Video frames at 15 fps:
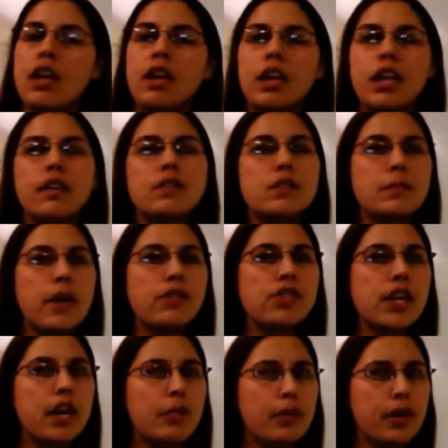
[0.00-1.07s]
Is spell
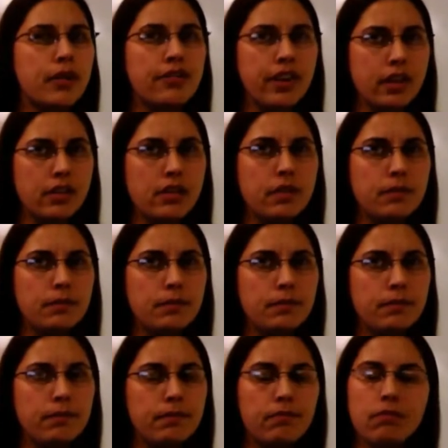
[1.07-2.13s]
check perfect?
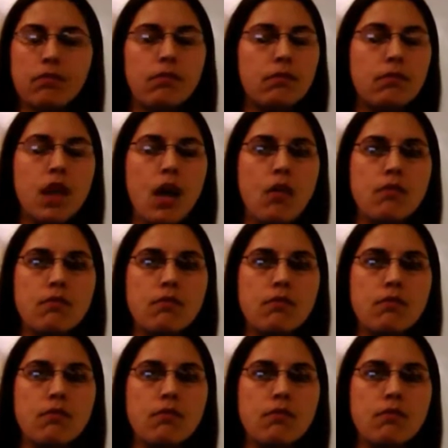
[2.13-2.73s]
No.